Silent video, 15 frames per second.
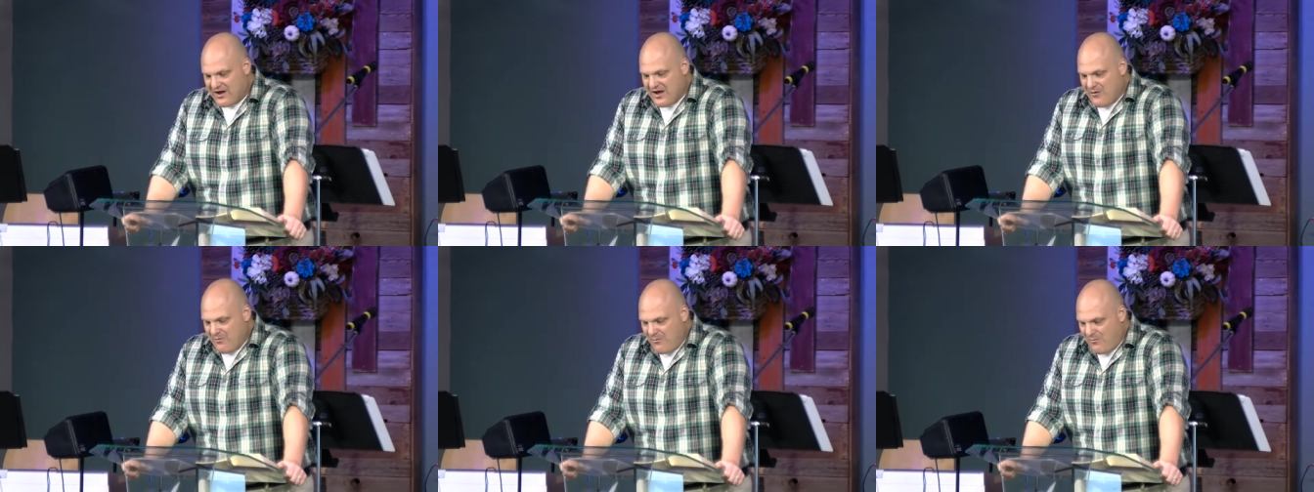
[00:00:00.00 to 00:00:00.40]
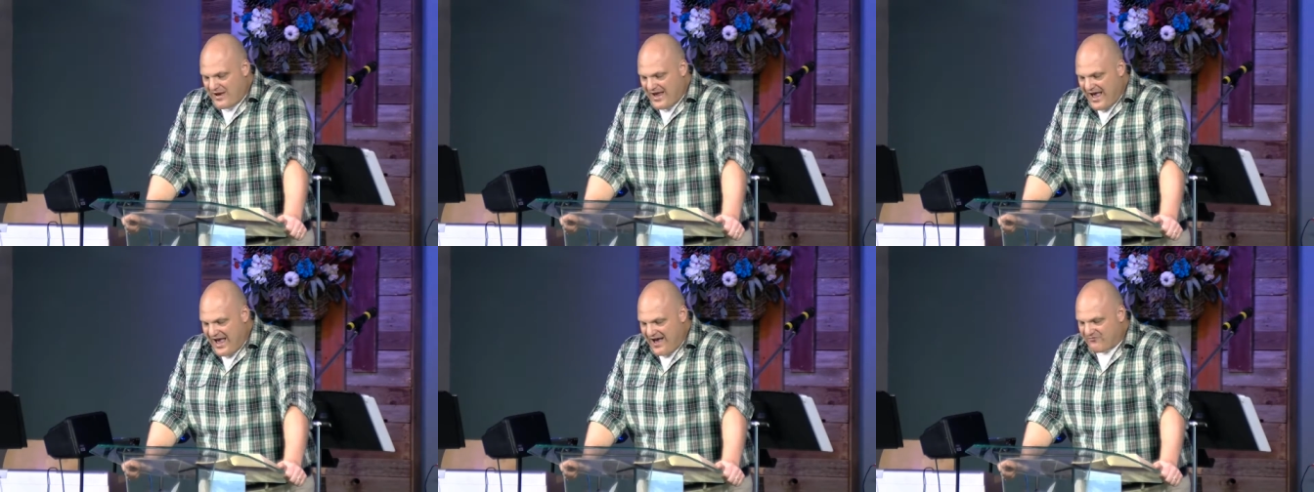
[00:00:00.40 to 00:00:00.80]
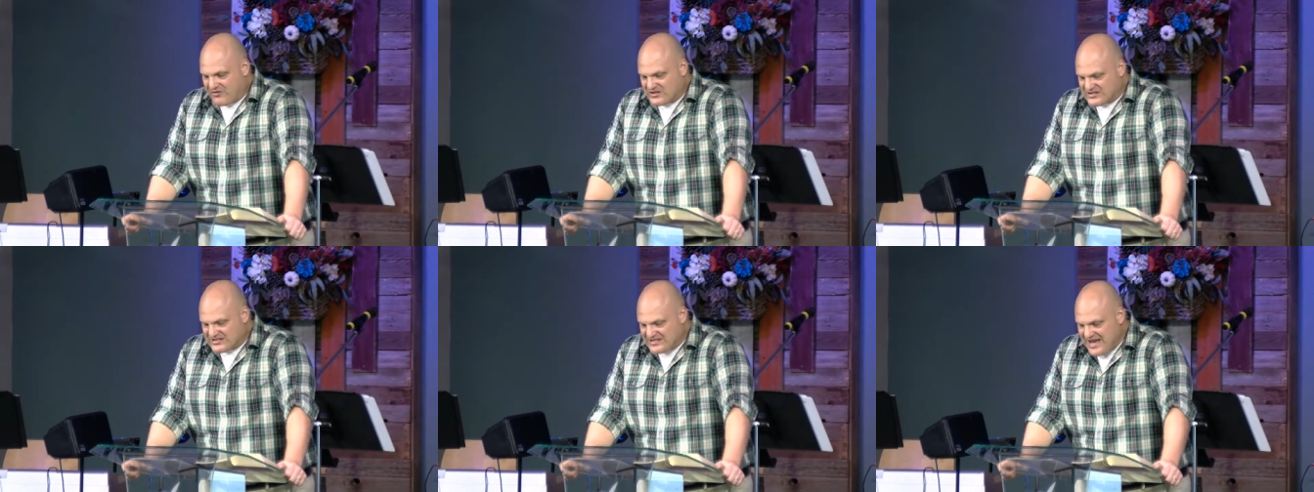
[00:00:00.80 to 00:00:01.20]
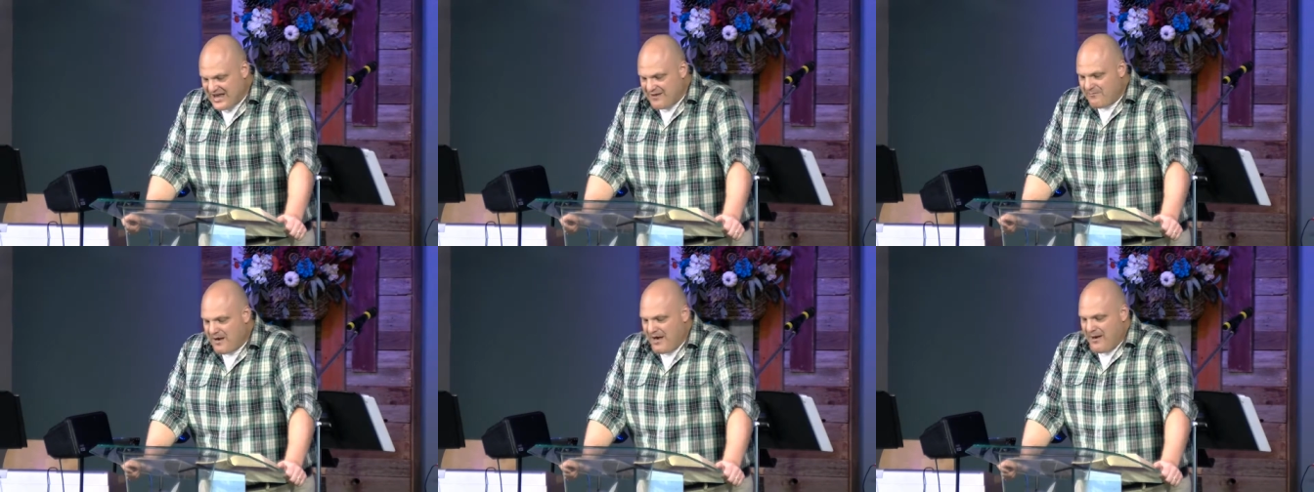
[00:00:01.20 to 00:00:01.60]
when we have the
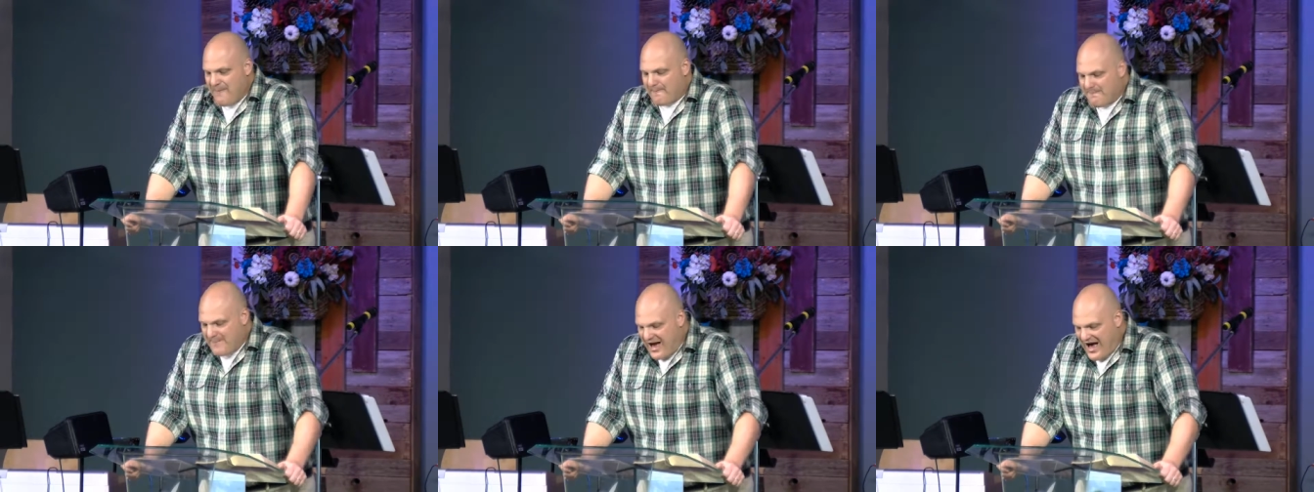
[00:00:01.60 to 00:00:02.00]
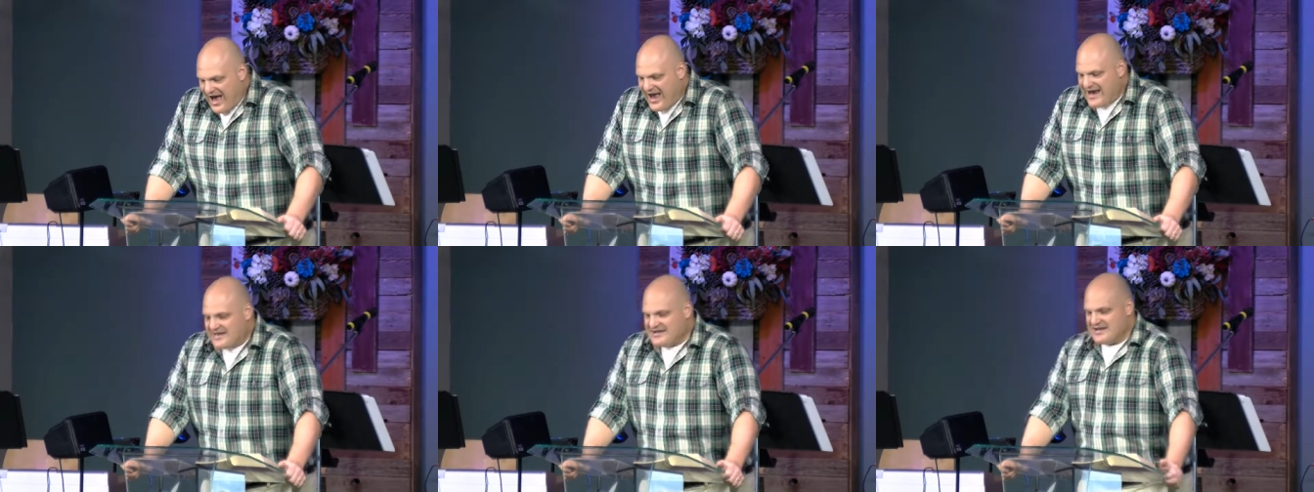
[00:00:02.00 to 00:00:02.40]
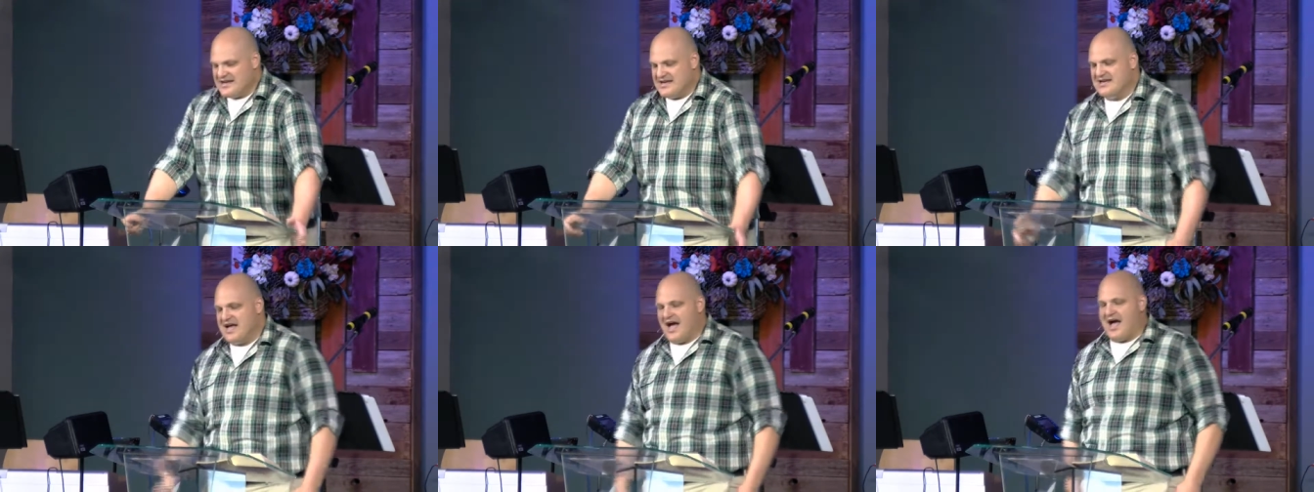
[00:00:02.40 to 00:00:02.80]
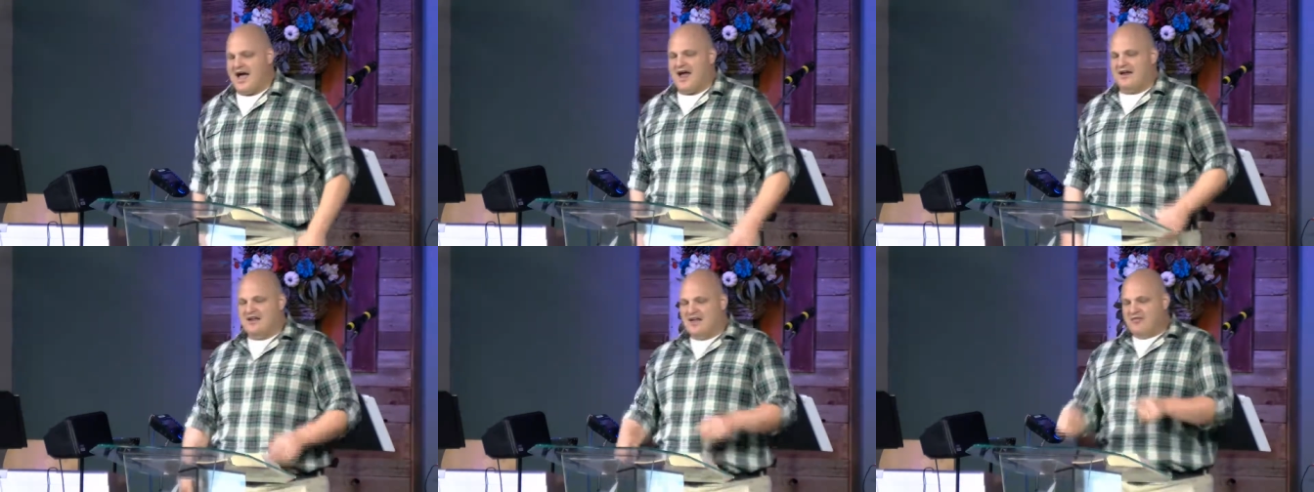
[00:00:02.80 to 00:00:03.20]
same mind in God.